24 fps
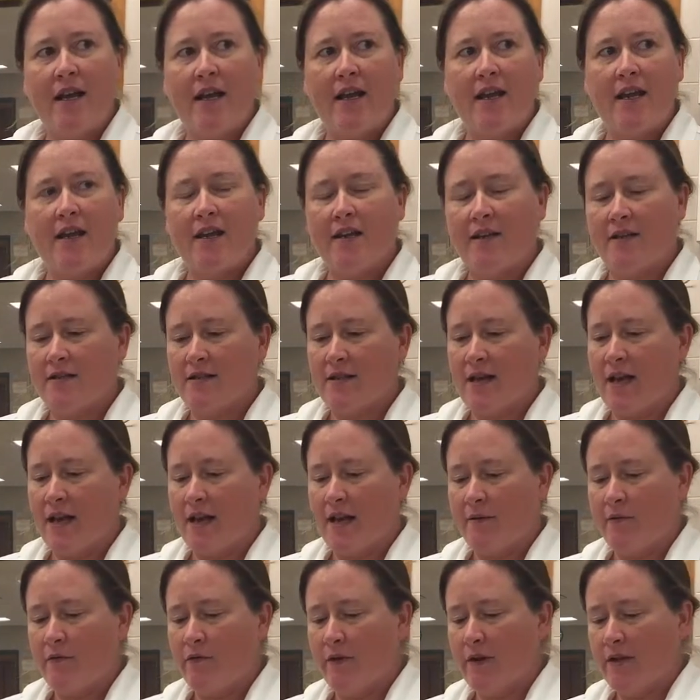And I
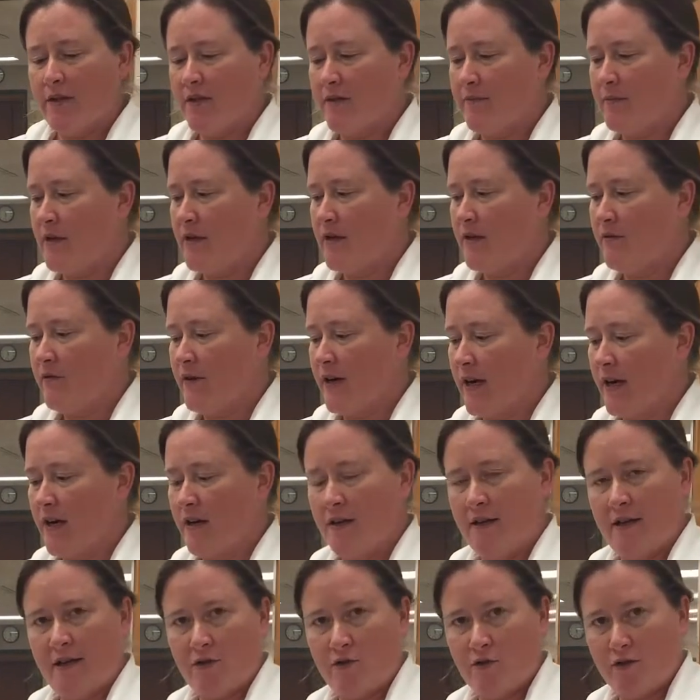am going to be running
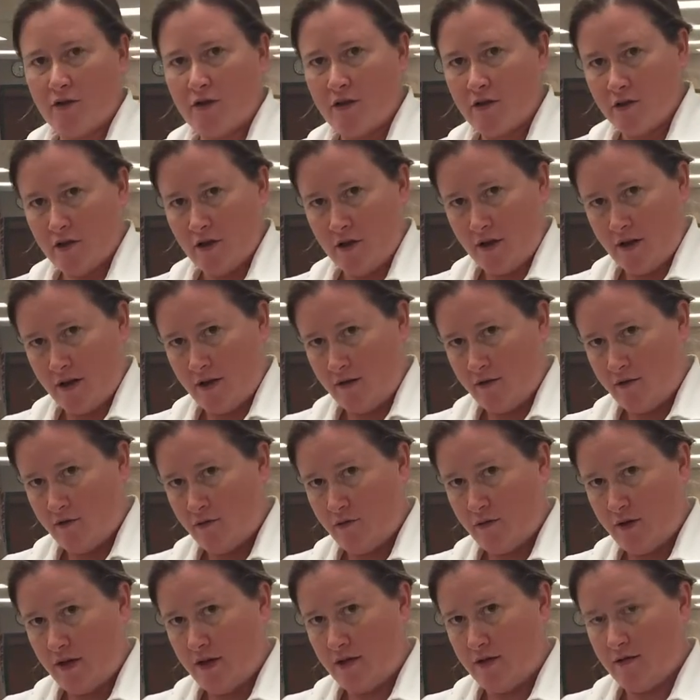electrical current
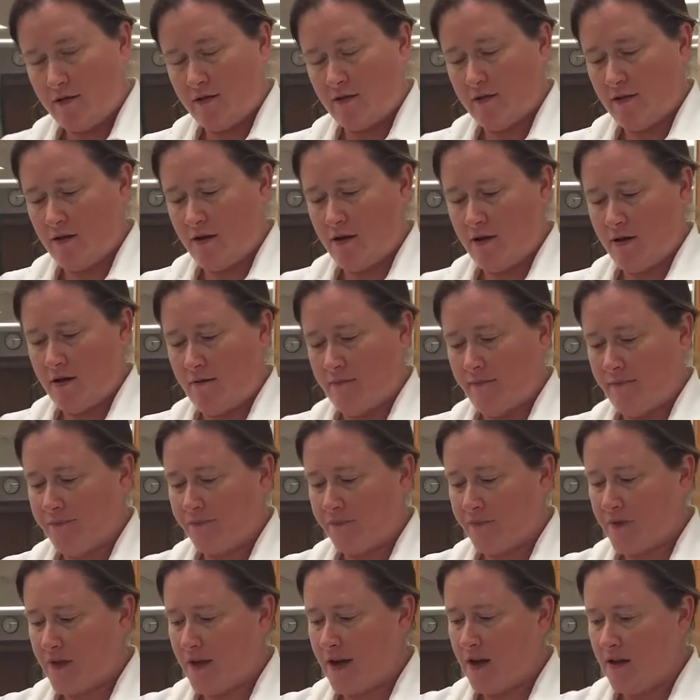through these um,
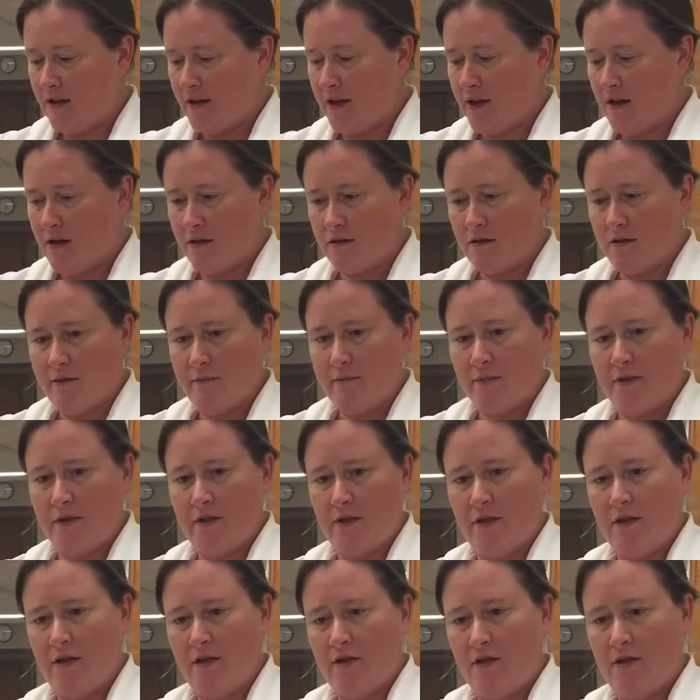alligator clips
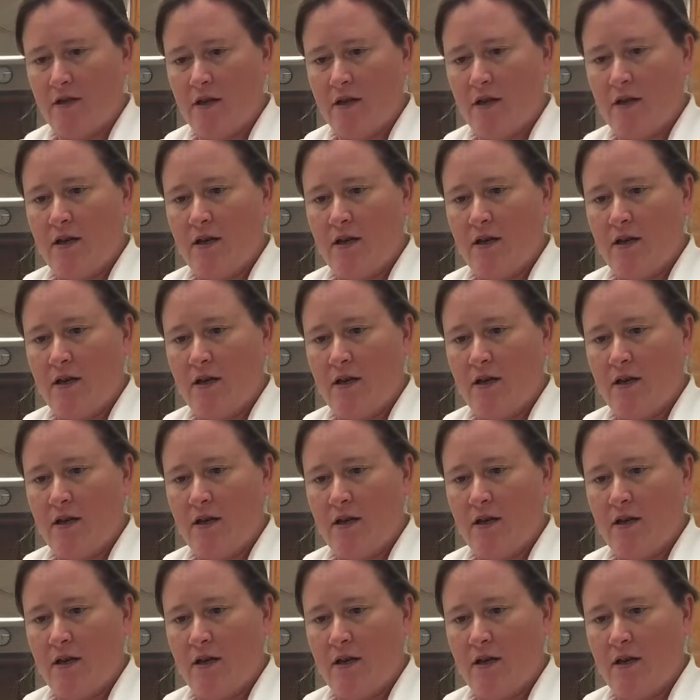and,